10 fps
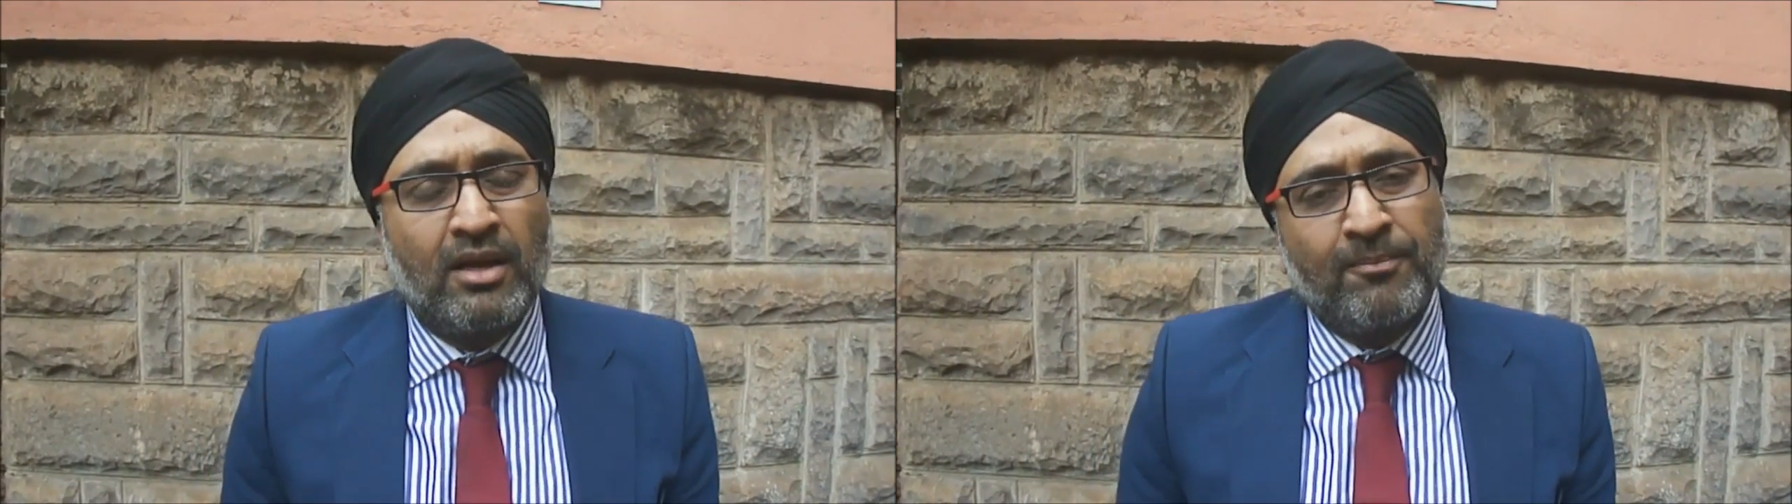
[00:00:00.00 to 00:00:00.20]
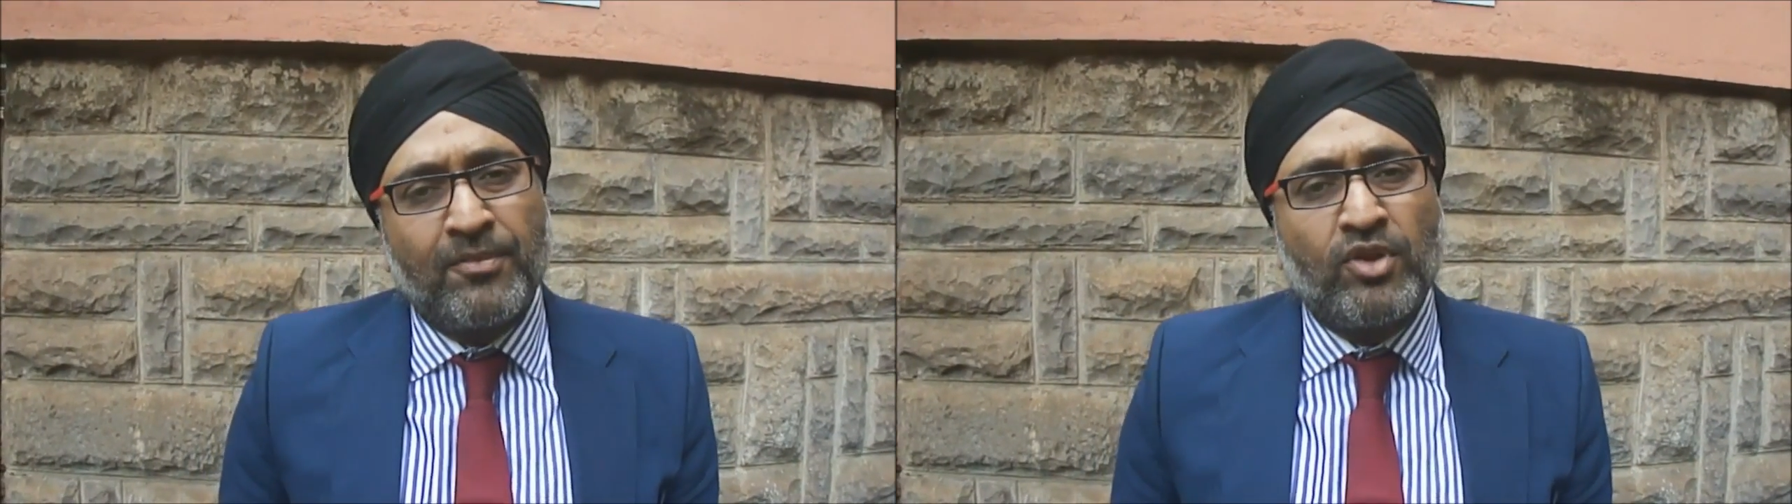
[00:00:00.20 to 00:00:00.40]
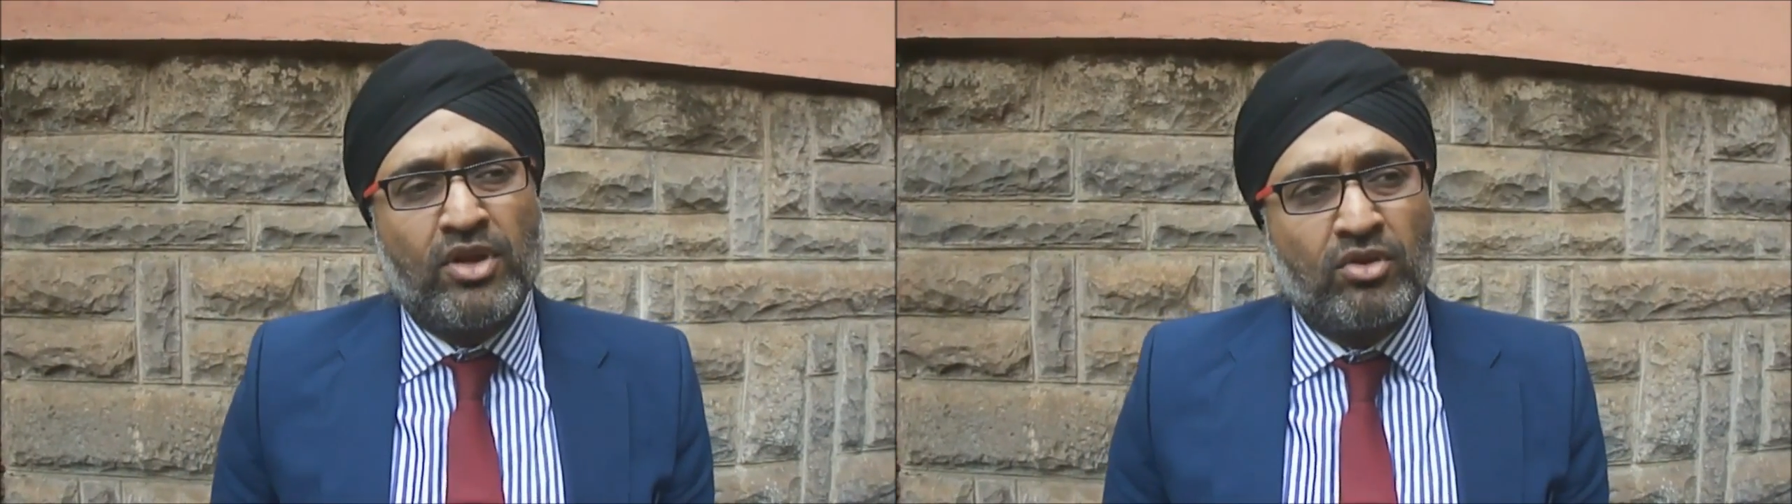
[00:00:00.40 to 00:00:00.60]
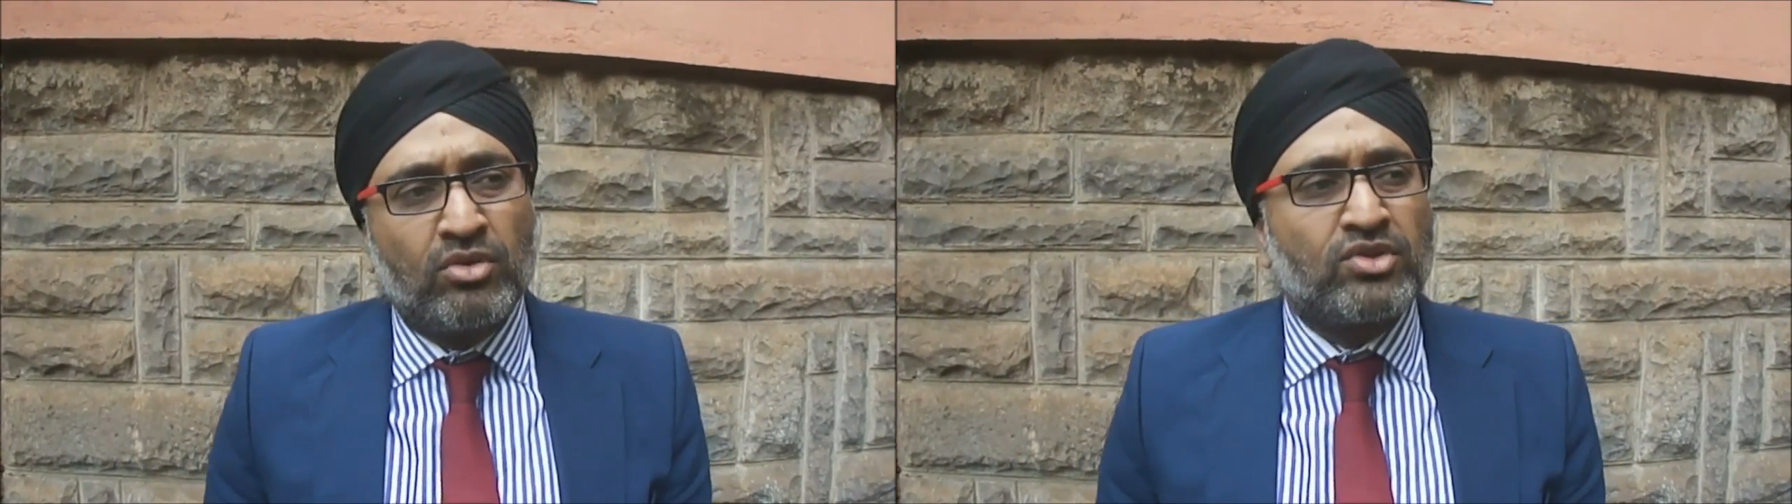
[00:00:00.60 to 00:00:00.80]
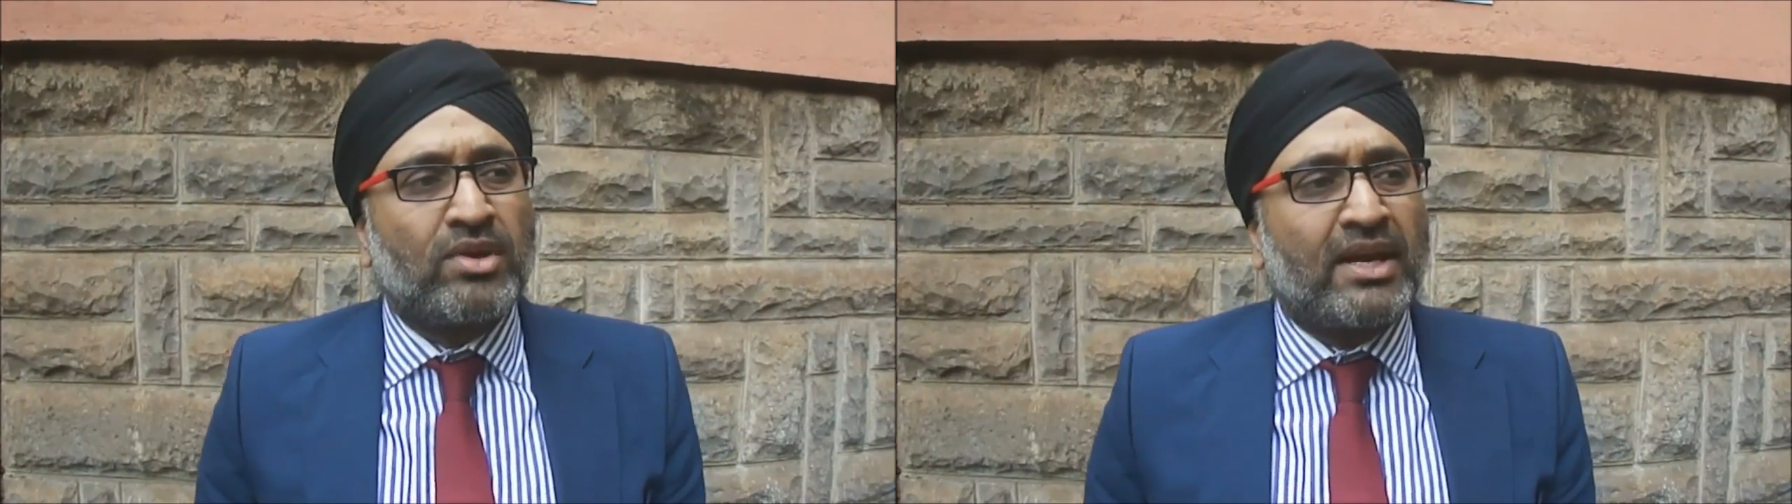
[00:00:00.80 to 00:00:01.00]
Um, you can
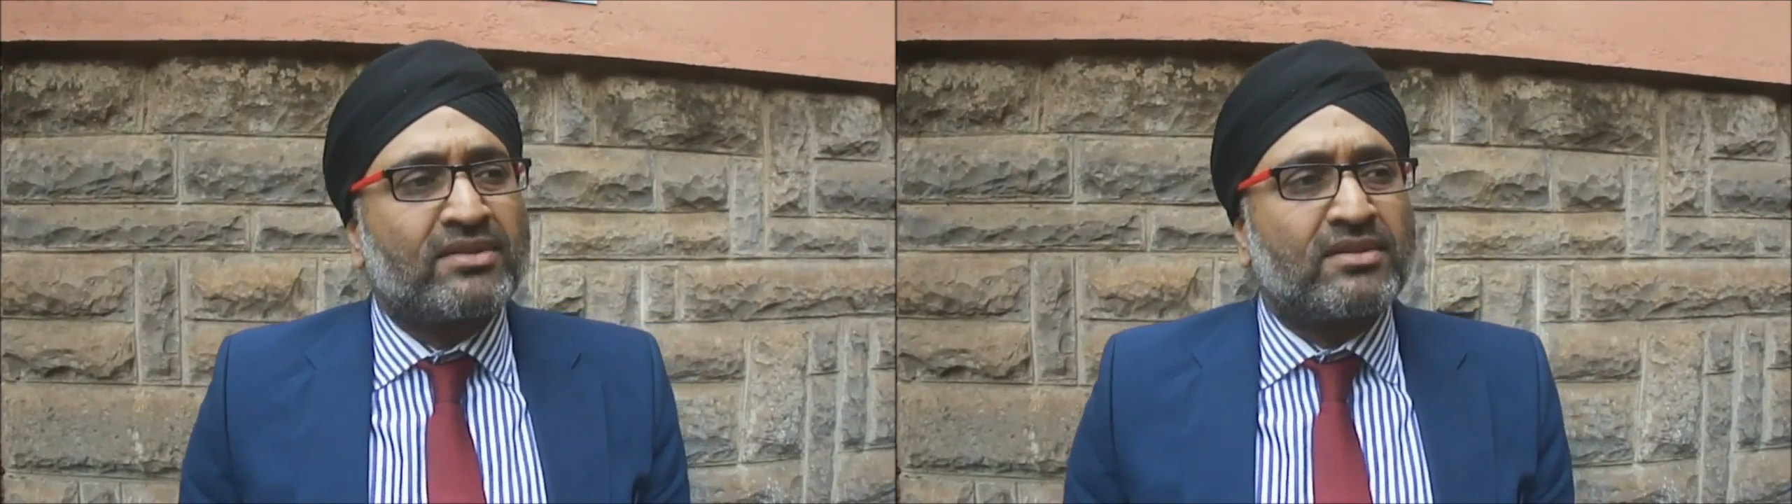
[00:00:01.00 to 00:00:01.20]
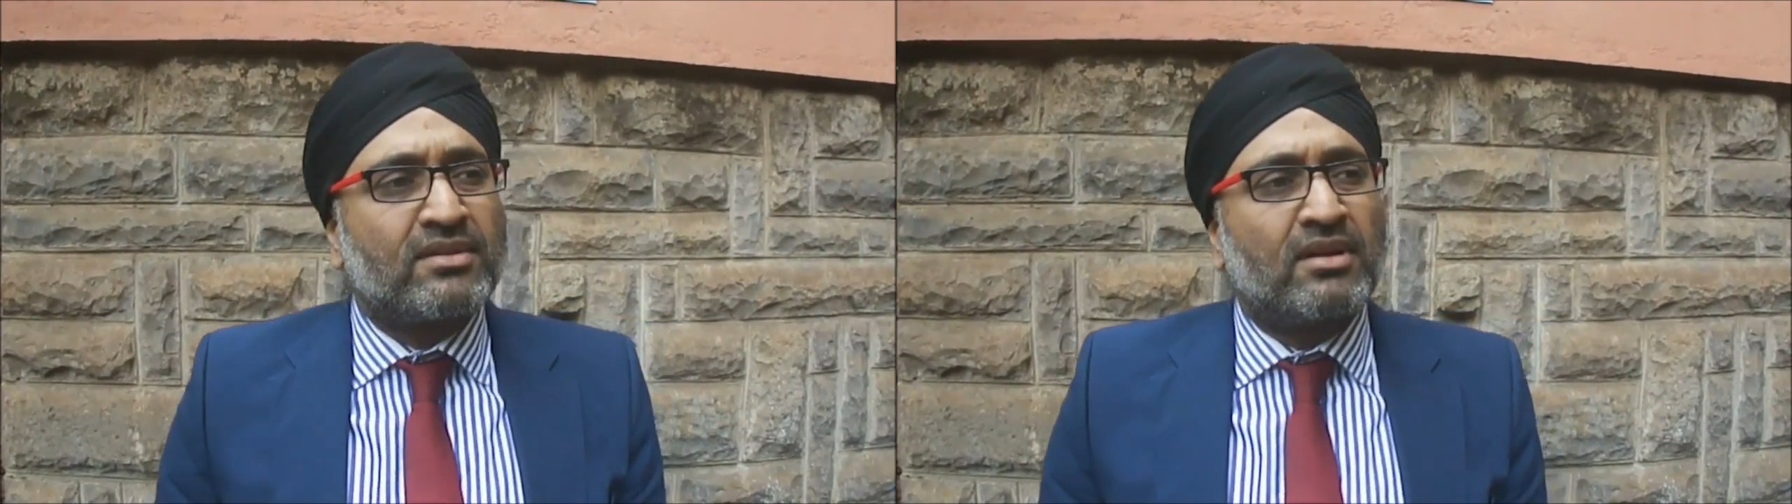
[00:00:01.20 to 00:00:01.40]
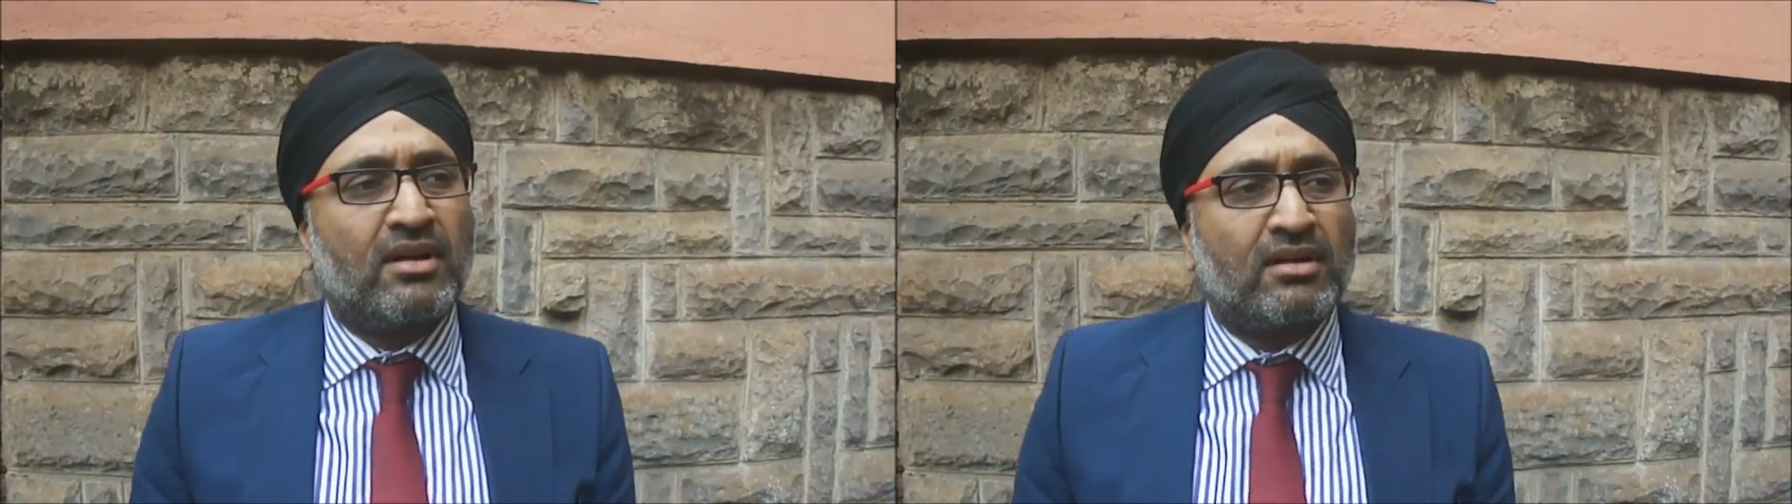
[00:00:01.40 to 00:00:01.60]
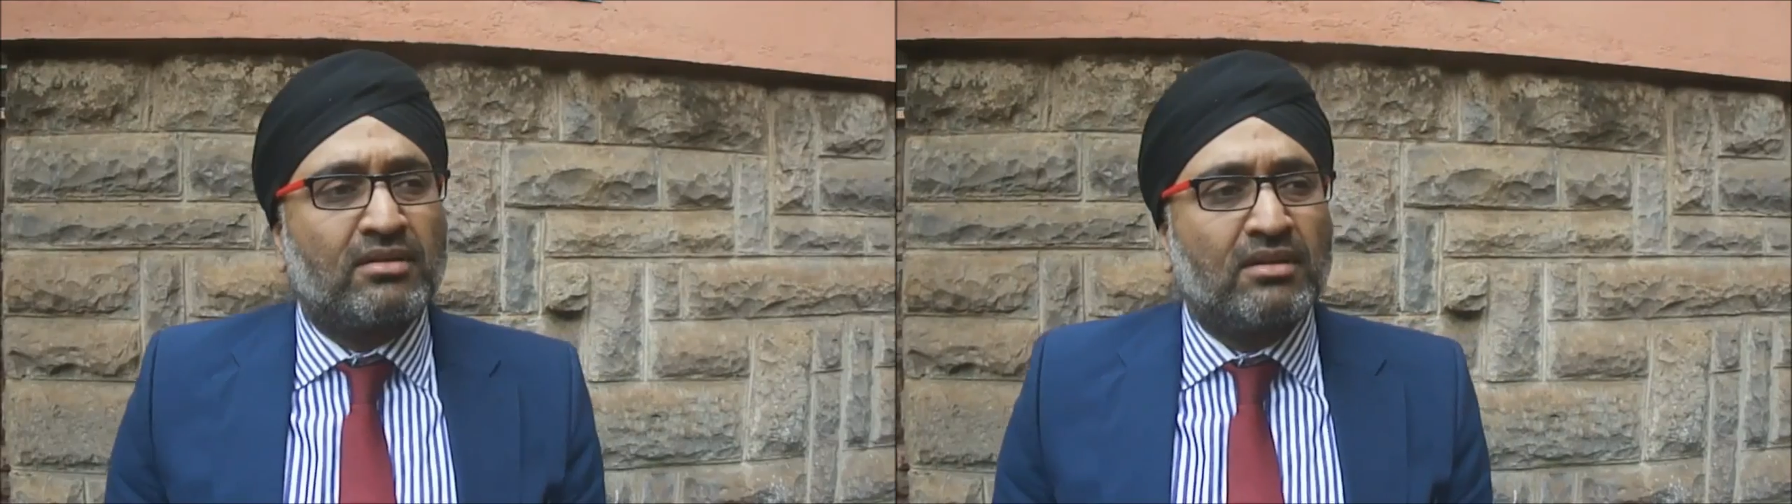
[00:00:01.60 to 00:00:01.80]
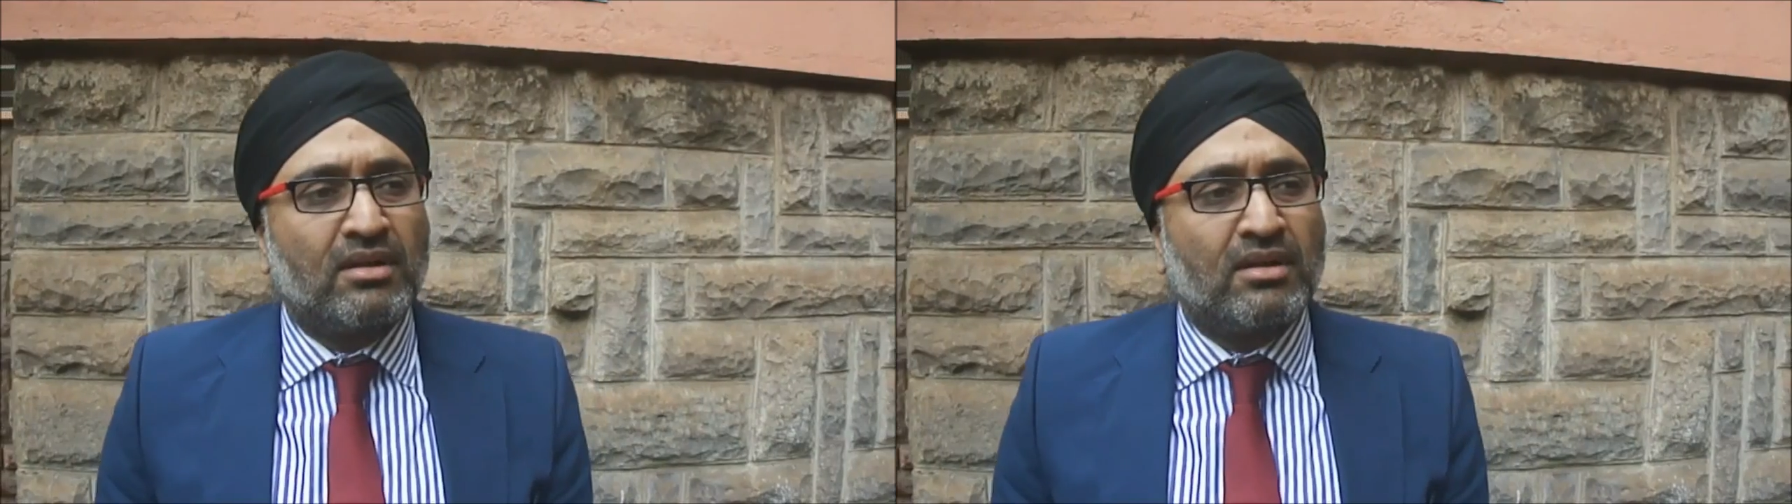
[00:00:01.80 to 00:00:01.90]
also access the heart,